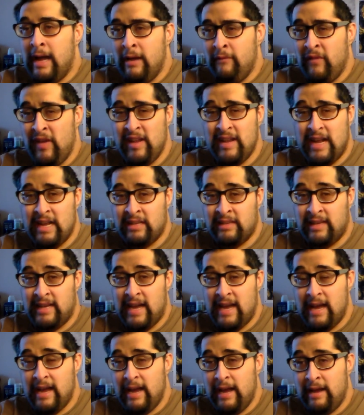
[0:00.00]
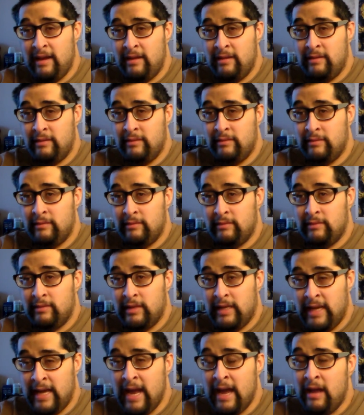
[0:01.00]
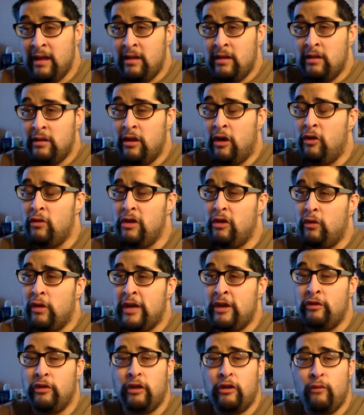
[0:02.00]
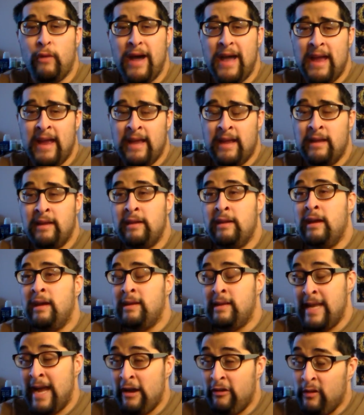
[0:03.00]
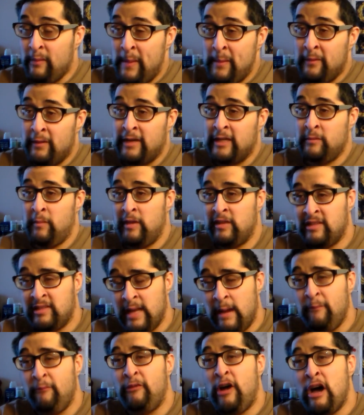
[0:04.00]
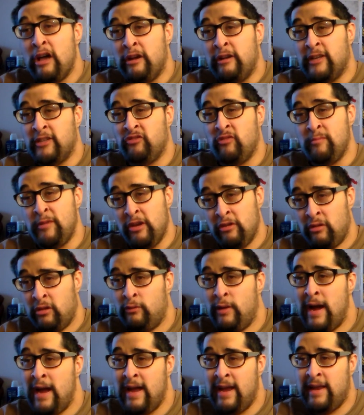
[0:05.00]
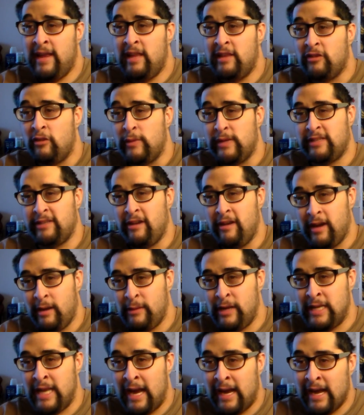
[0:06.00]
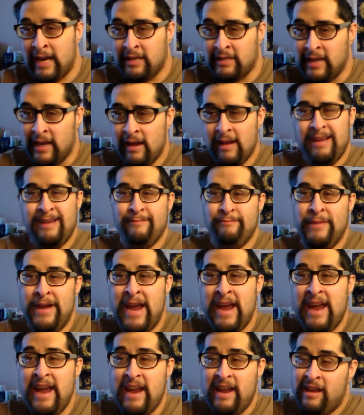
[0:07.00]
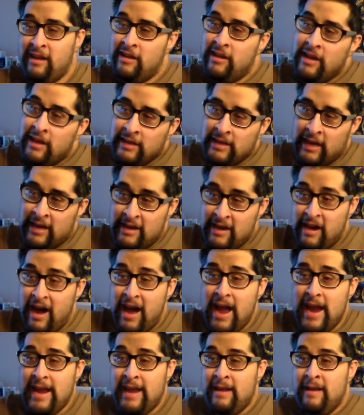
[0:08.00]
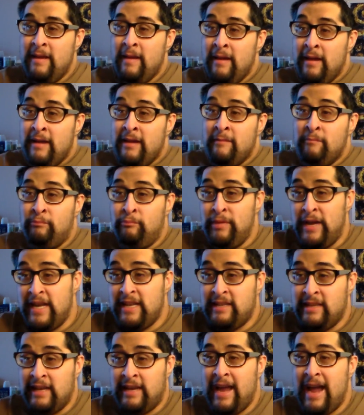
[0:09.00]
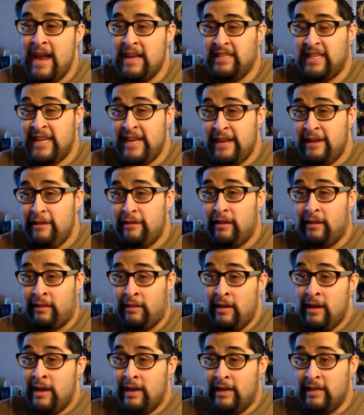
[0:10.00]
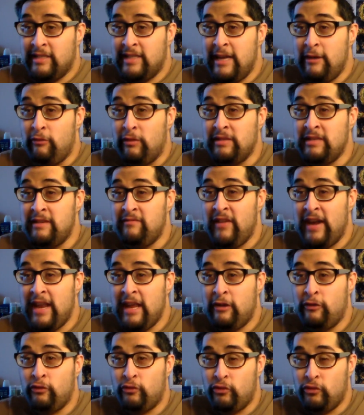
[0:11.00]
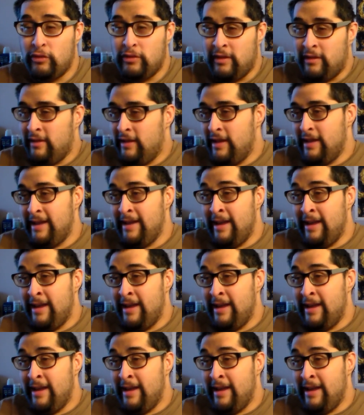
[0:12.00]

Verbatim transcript: I think that's the guy. Yeah. Oh no, Uruguay. Now I remember because my stepfather is from Uruguay and he's always talking about that guy. He's like, man, the guy beat the guy's ear because he wasn't very good.